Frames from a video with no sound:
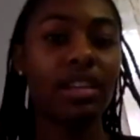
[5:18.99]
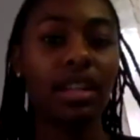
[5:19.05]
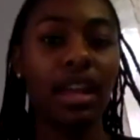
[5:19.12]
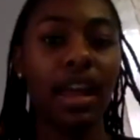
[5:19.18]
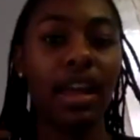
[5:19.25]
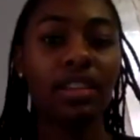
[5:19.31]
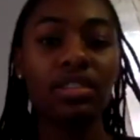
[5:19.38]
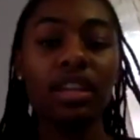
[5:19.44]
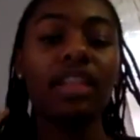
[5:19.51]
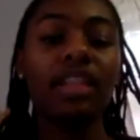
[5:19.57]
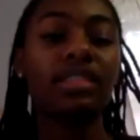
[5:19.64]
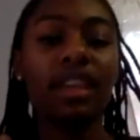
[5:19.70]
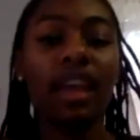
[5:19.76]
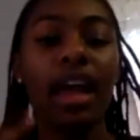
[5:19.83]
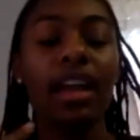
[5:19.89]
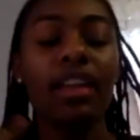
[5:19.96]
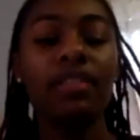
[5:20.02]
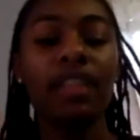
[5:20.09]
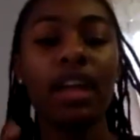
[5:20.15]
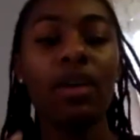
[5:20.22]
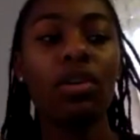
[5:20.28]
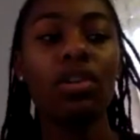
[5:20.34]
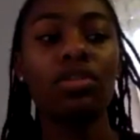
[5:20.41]
Like it's kind of like
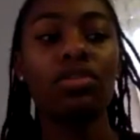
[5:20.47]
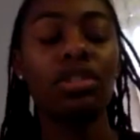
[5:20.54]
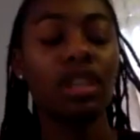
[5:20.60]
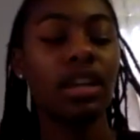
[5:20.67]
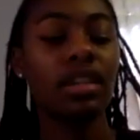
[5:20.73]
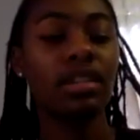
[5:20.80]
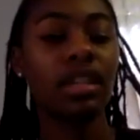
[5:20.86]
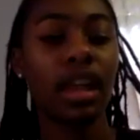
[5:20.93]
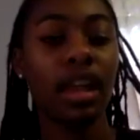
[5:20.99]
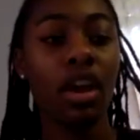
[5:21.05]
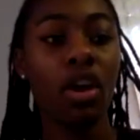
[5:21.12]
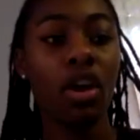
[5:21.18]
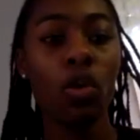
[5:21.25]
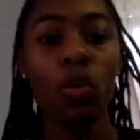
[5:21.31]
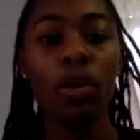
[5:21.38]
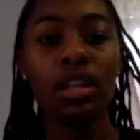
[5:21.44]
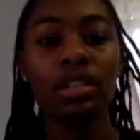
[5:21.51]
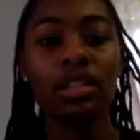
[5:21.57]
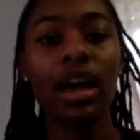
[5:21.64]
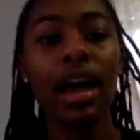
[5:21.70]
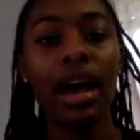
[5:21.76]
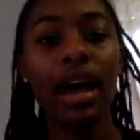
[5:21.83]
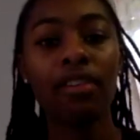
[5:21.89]
one of those things like when it's
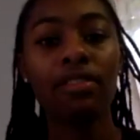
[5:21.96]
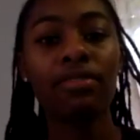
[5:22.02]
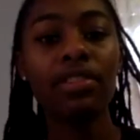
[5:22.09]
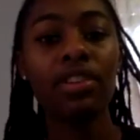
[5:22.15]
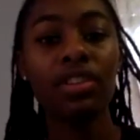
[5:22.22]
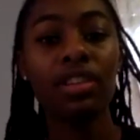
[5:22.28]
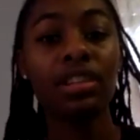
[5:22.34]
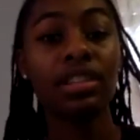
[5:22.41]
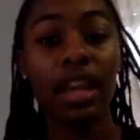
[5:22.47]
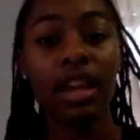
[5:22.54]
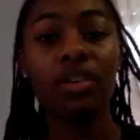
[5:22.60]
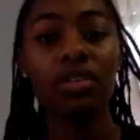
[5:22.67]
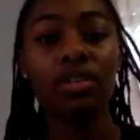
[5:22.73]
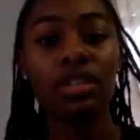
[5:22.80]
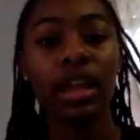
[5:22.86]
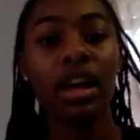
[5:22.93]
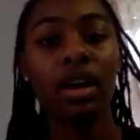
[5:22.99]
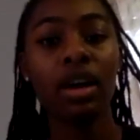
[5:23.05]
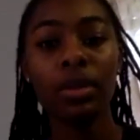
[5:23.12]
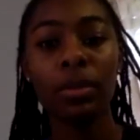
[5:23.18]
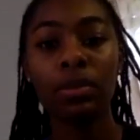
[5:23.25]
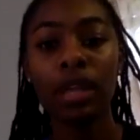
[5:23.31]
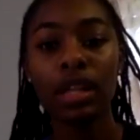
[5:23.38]
hot, I'll feel the tingles, like help
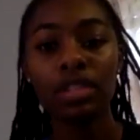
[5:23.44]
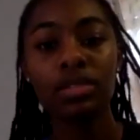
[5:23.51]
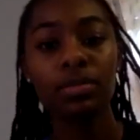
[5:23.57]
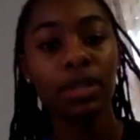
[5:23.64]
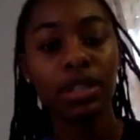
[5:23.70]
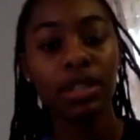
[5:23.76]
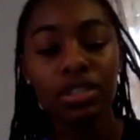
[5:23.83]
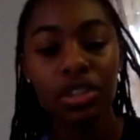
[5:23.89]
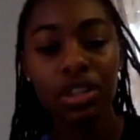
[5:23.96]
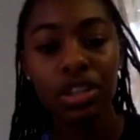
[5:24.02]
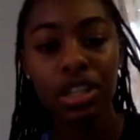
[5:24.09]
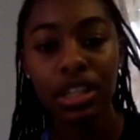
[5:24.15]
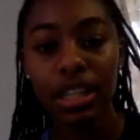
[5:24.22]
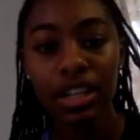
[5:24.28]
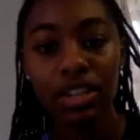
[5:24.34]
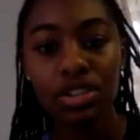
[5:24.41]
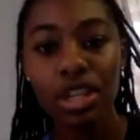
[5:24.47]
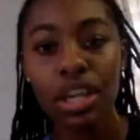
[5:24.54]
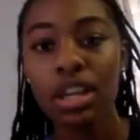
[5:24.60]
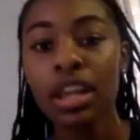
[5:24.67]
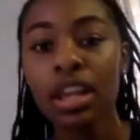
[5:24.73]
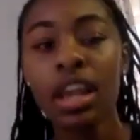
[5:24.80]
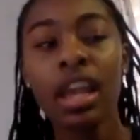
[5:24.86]
the blood
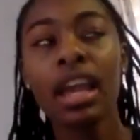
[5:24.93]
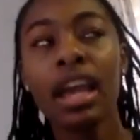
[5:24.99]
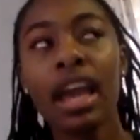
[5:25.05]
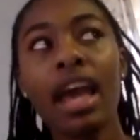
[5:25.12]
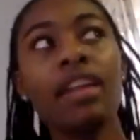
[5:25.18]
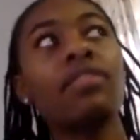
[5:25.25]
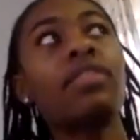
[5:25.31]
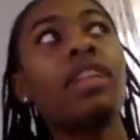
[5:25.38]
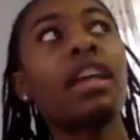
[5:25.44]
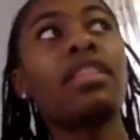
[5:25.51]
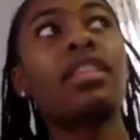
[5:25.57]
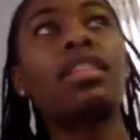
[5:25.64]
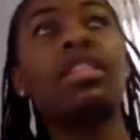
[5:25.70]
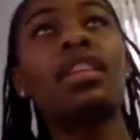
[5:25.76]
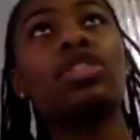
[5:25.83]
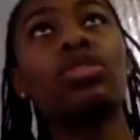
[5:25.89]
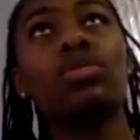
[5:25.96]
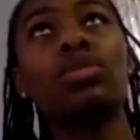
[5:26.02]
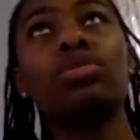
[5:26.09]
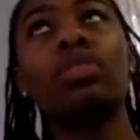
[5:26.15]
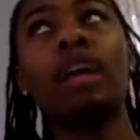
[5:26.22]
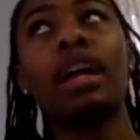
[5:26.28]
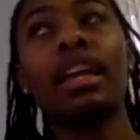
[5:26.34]
circulation, kind of like the things you would
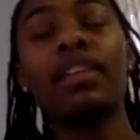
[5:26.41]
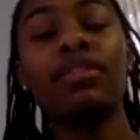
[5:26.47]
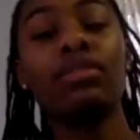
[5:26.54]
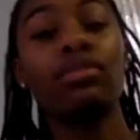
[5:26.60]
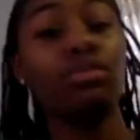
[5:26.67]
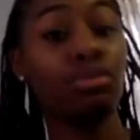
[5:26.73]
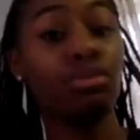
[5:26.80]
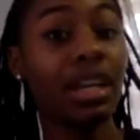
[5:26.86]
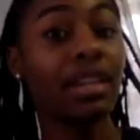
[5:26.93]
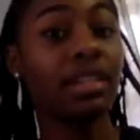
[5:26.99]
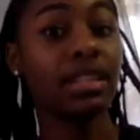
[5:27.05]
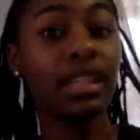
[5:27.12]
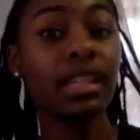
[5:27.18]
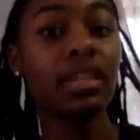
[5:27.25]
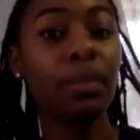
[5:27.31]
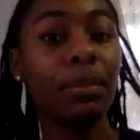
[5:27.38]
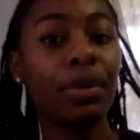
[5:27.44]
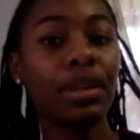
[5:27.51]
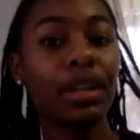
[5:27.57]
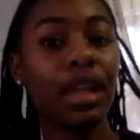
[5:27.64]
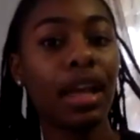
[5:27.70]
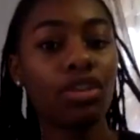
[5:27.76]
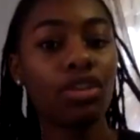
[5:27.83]
do like if you drink tea, but
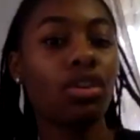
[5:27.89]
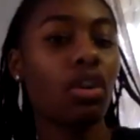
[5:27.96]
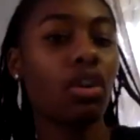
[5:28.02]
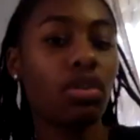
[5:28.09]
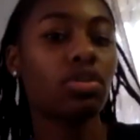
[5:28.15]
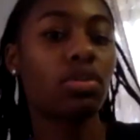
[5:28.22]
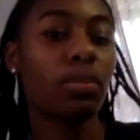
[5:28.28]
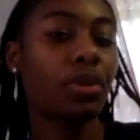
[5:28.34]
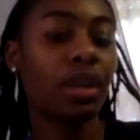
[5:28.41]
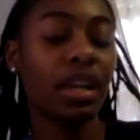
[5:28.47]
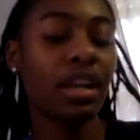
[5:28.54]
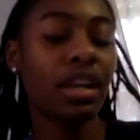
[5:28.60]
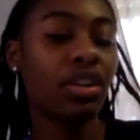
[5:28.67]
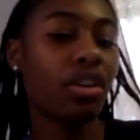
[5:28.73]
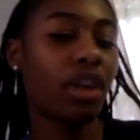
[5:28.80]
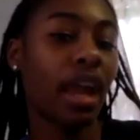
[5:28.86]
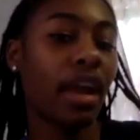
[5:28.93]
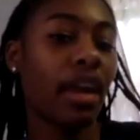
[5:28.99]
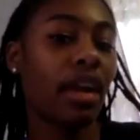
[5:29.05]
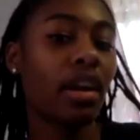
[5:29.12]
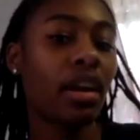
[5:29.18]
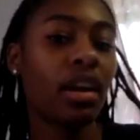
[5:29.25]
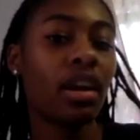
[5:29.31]
like you can also put it in your hair
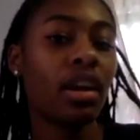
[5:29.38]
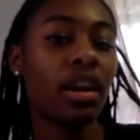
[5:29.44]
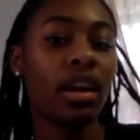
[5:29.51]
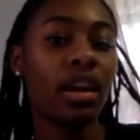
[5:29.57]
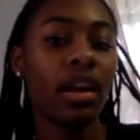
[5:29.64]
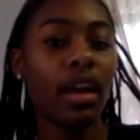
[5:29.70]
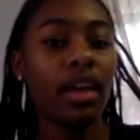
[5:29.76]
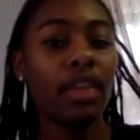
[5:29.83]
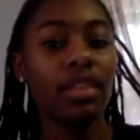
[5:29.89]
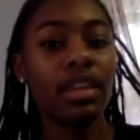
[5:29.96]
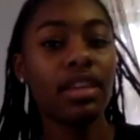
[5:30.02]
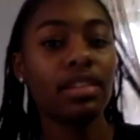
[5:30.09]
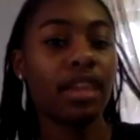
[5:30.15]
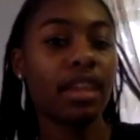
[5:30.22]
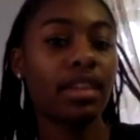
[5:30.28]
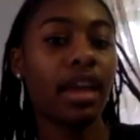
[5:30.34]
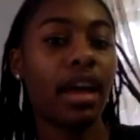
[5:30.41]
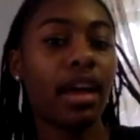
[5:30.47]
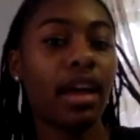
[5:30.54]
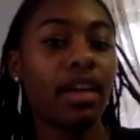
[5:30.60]
and things like that.